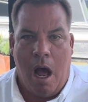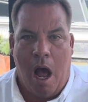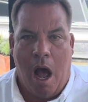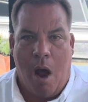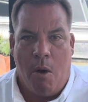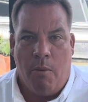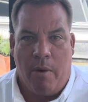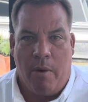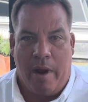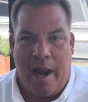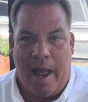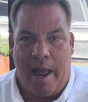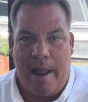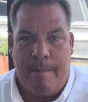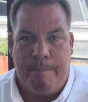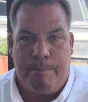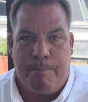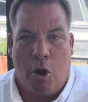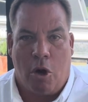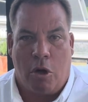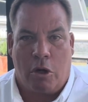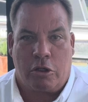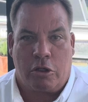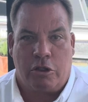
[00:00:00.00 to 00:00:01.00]
When I
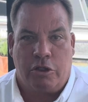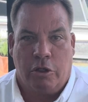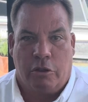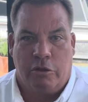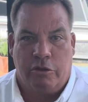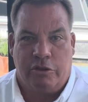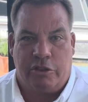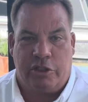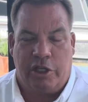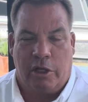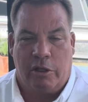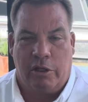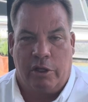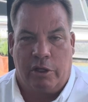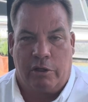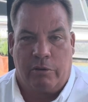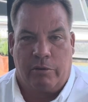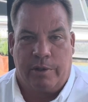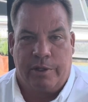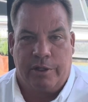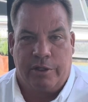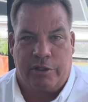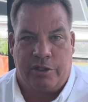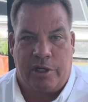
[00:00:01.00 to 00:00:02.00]
embarked on selling
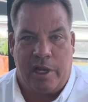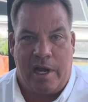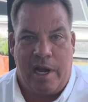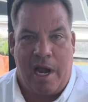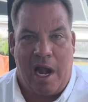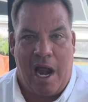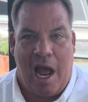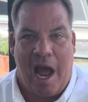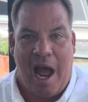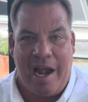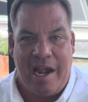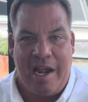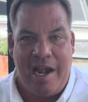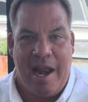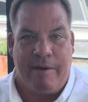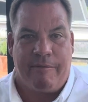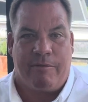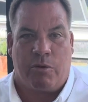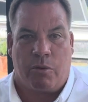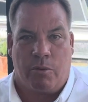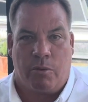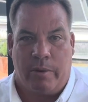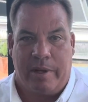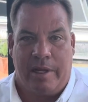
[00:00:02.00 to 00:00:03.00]
real estate, I
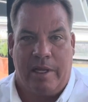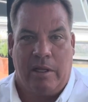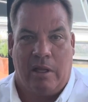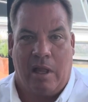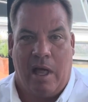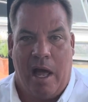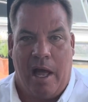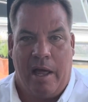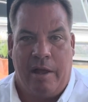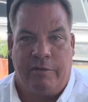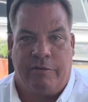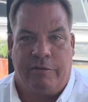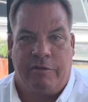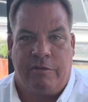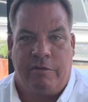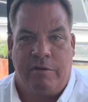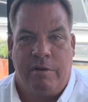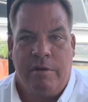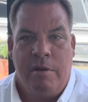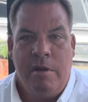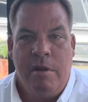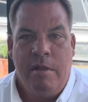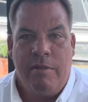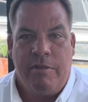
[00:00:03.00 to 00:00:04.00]
never realized
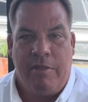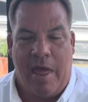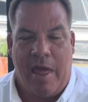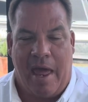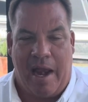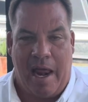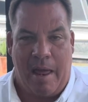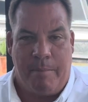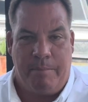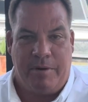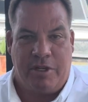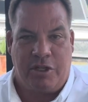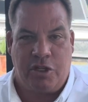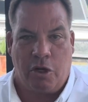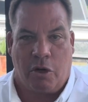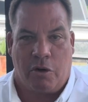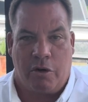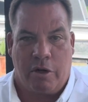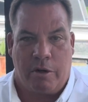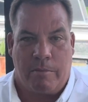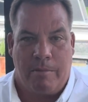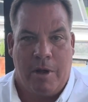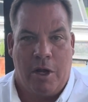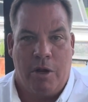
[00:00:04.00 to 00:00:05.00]
that I'd be
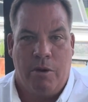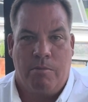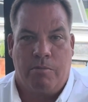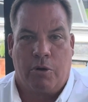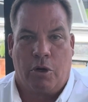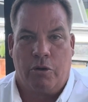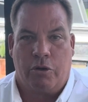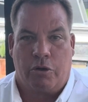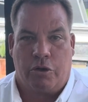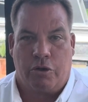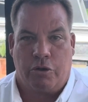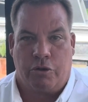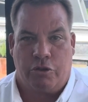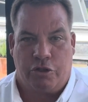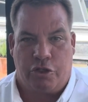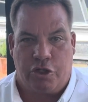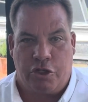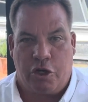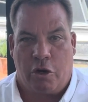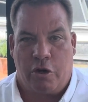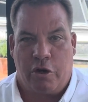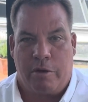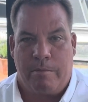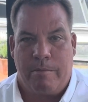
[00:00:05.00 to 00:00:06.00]
starting my own brokerage,
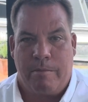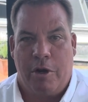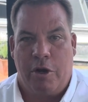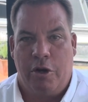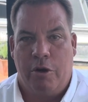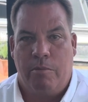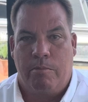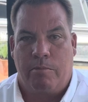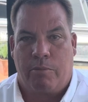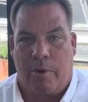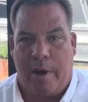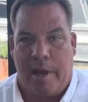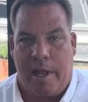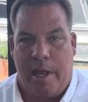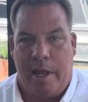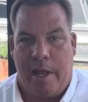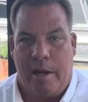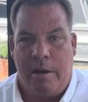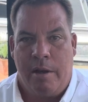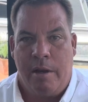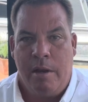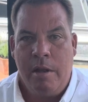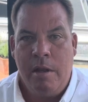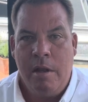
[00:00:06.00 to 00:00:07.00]
starting my own
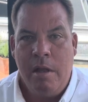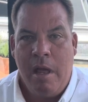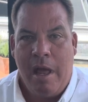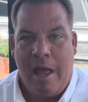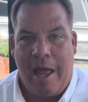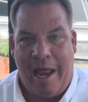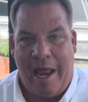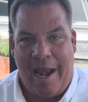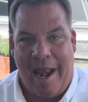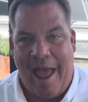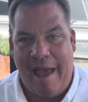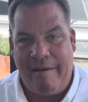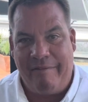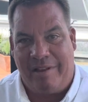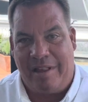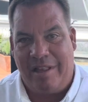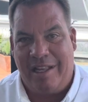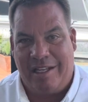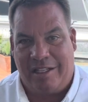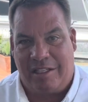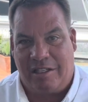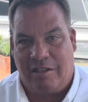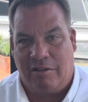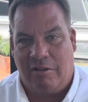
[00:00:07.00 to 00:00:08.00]
brand, and having
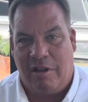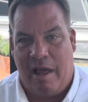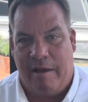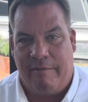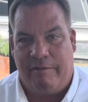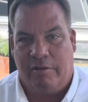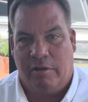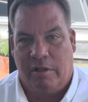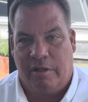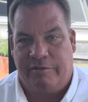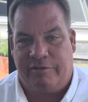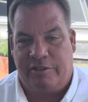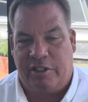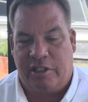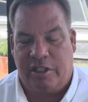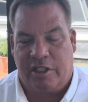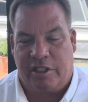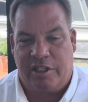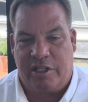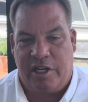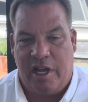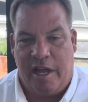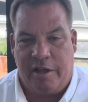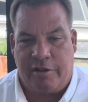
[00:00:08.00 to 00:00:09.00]
this level of
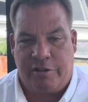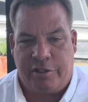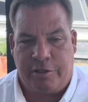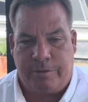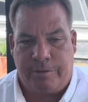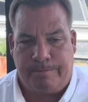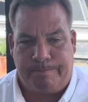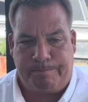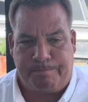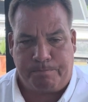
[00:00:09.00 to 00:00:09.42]
success.